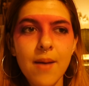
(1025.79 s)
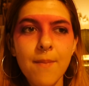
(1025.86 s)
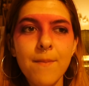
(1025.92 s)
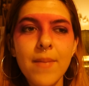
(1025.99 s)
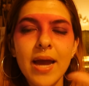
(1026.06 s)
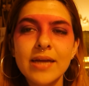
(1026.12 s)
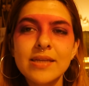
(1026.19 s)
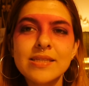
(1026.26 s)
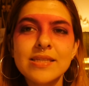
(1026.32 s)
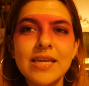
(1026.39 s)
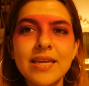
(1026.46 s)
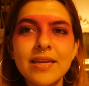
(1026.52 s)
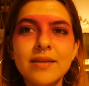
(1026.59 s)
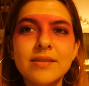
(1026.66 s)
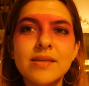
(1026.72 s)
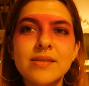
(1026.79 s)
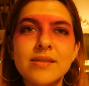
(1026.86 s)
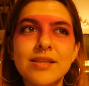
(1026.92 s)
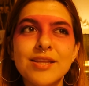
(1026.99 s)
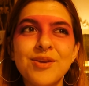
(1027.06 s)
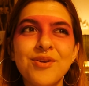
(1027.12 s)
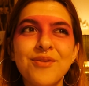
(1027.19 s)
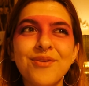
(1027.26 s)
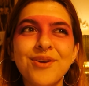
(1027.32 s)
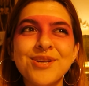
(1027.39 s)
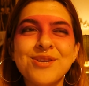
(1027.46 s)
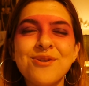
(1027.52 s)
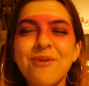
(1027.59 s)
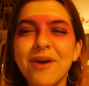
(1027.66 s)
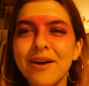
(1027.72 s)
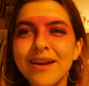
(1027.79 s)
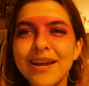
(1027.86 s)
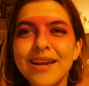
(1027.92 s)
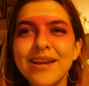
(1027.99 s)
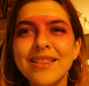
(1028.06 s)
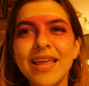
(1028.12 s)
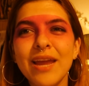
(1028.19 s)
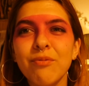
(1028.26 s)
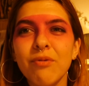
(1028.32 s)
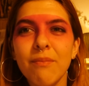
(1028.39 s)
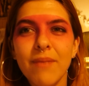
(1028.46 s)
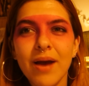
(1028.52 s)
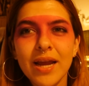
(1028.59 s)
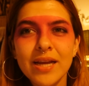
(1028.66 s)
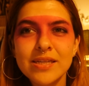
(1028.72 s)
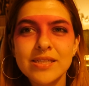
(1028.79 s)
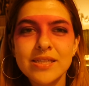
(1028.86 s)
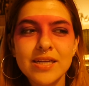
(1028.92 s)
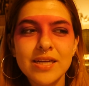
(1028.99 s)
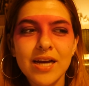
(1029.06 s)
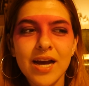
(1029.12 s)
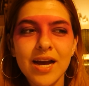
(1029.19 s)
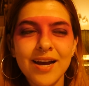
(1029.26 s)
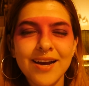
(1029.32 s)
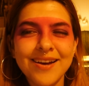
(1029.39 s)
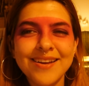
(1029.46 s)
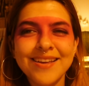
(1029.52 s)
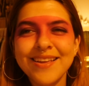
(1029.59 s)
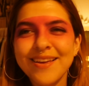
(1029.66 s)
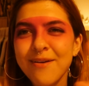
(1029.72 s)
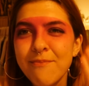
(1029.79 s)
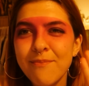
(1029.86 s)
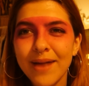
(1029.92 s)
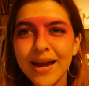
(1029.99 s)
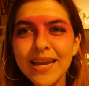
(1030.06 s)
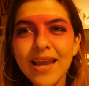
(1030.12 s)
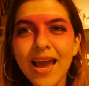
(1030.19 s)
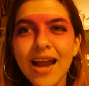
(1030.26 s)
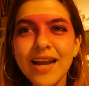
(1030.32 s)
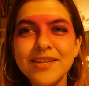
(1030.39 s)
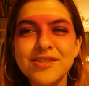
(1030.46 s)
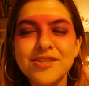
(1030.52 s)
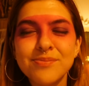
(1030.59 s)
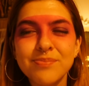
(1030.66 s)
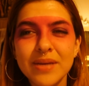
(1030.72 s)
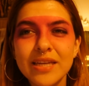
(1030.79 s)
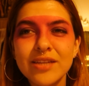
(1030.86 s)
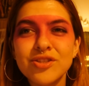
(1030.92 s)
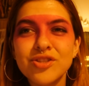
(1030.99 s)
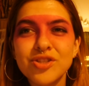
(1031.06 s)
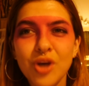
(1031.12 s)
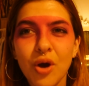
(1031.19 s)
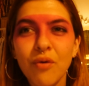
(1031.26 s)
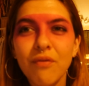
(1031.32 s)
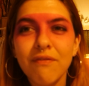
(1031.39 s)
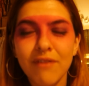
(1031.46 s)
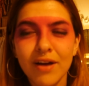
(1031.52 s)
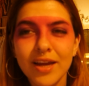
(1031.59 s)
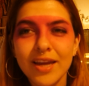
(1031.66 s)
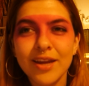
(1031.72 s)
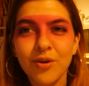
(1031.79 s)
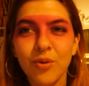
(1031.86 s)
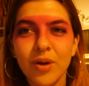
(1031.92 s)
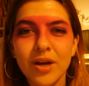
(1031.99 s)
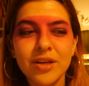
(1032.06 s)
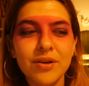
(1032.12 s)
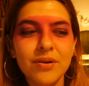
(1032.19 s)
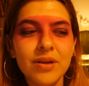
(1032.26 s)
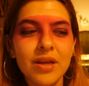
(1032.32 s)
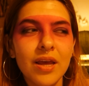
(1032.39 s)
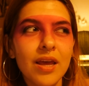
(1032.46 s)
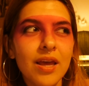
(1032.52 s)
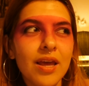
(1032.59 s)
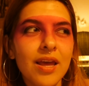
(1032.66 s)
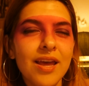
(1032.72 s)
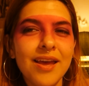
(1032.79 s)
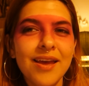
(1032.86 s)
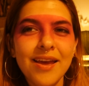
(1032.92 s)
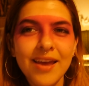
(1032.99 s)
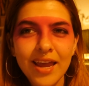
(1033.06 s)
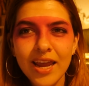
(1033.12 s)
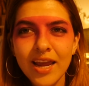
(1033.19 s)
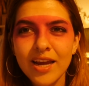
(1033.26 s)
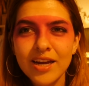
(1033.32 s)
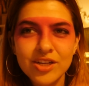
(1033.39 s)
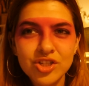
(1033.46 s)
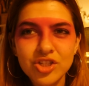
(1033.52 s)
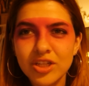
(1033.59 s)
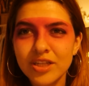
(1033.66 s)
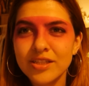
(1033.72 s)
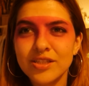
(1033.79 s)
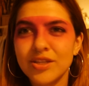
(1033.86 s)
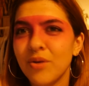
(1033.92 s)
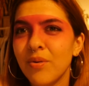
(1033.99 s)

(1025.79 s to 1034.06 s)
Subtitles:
Maxine exists in the universe where they remind... My cat is being so fucking annoying, dude. She's